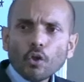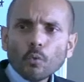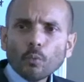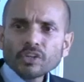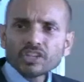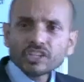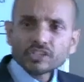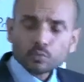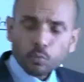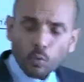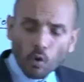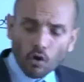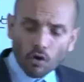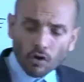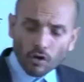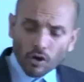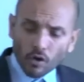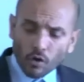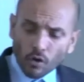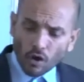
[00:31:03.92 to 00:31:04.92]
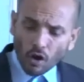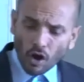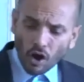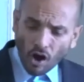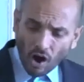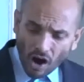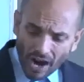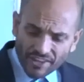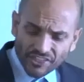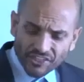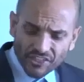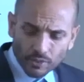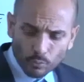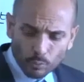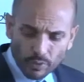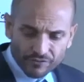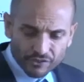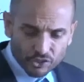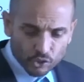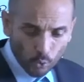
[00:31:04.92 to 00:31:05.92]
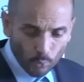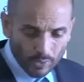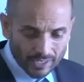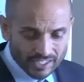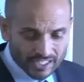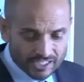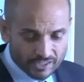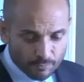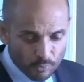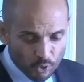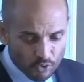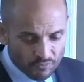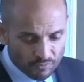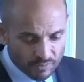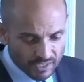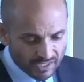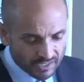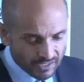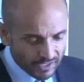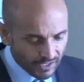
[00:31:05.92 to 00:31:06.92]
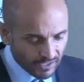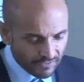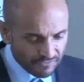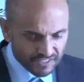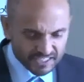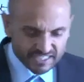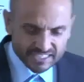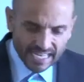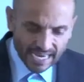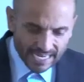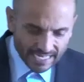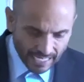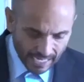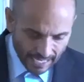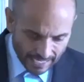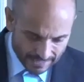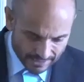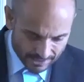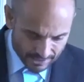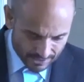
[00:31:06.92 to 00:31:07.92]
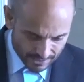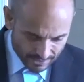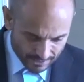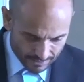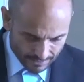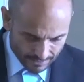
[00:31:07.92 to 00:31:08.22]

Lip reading: which is what I think we've taught in this movement for decades.